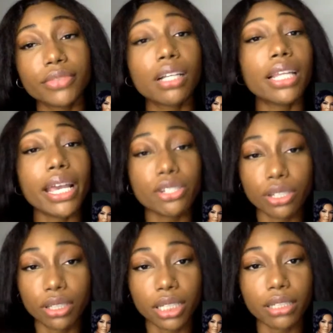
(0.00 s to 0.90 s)

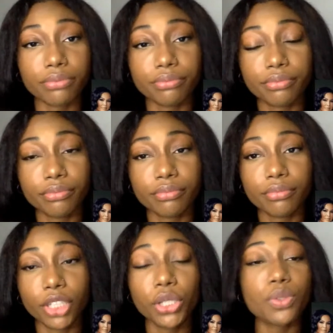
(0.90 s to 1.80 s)
allegedly
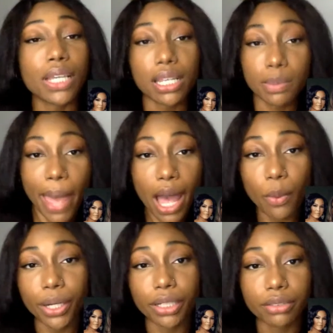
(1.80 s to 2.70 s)
using his
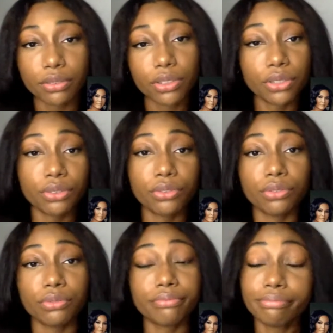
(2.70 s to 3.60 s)
power
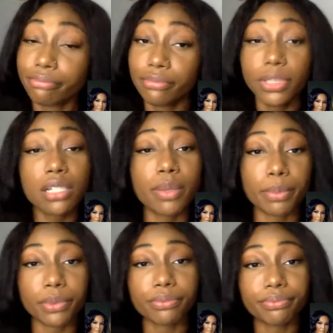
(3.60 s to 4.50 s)
to touch
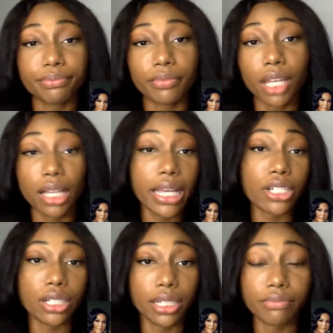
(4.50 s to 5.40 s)
people.
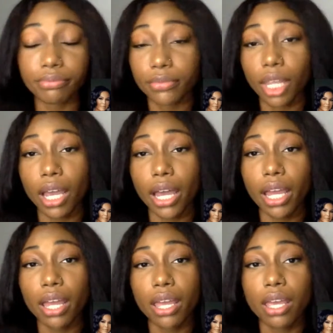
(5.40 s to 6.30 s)
Allegedly. Okay.
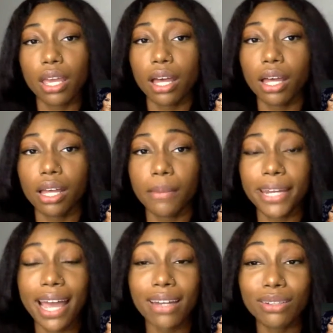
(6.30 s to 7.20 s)
And
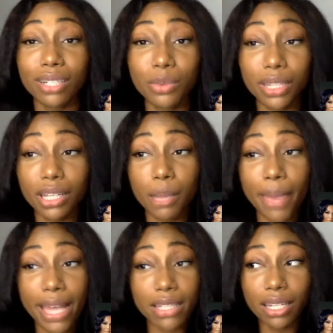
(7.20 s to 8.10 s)
I don't know what the
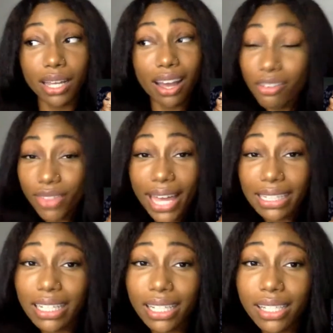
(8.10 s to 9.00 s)
capacity of that
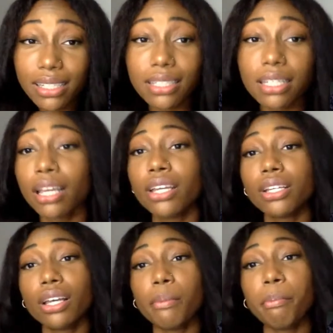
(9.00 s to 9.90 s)
is,
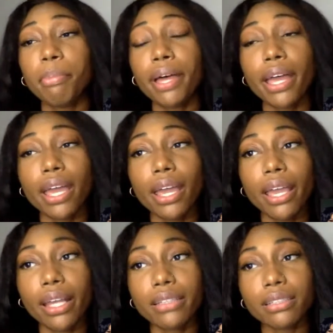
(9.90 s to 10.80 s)

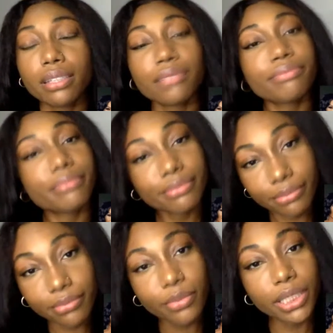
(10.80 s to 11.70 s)
but
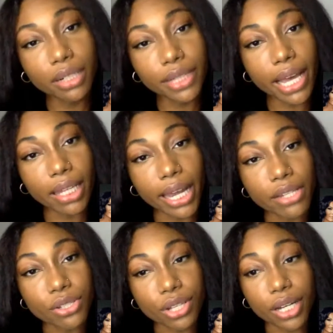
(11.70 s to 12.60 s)
we know what the
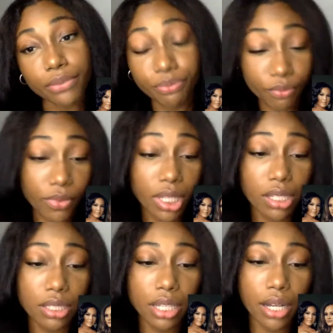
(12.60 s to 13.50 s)
allegations are.
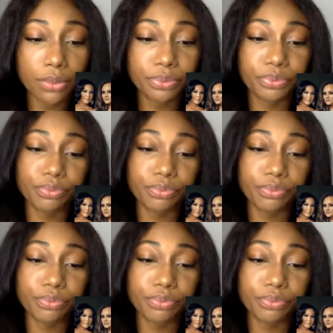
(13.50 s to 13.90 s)
So,